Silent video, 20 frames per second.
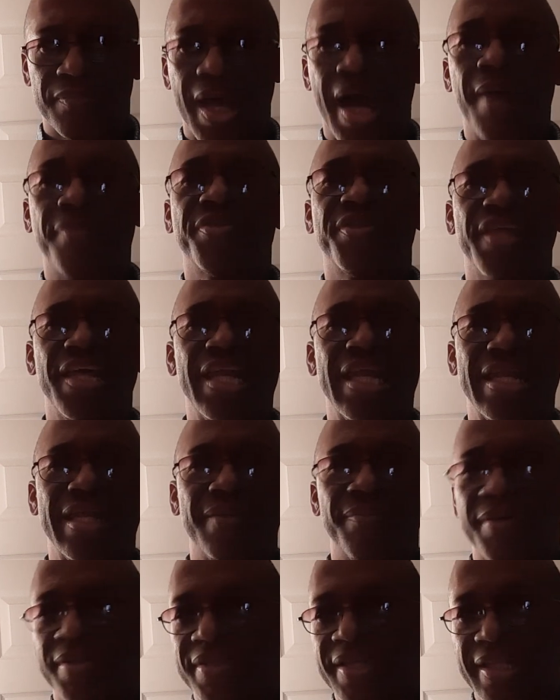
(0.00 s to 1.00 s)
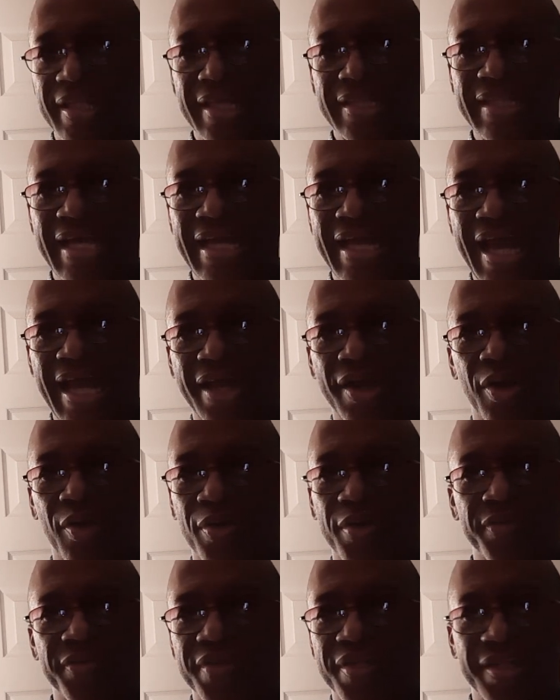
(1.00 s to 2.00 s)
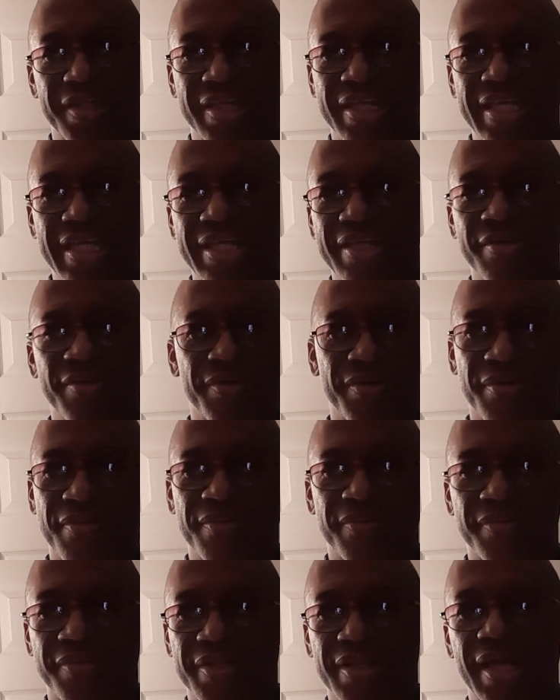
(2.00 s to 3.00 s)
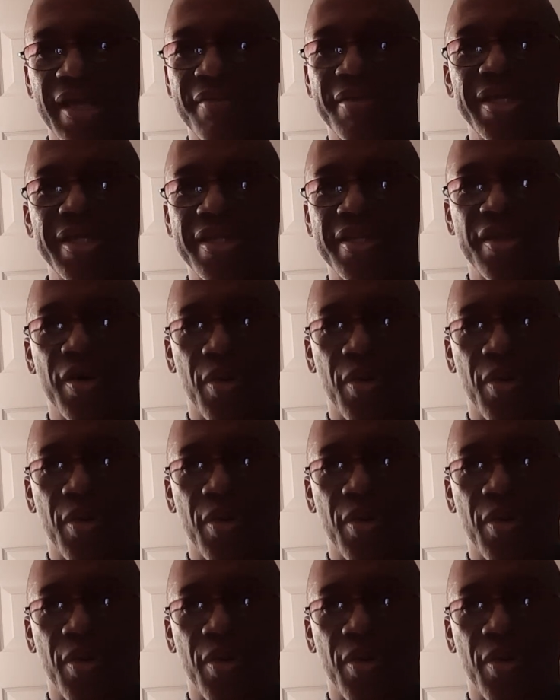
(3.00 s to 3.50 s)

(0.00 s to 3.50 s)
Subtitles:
obscenity, but they let that guy go because he claimed he didn't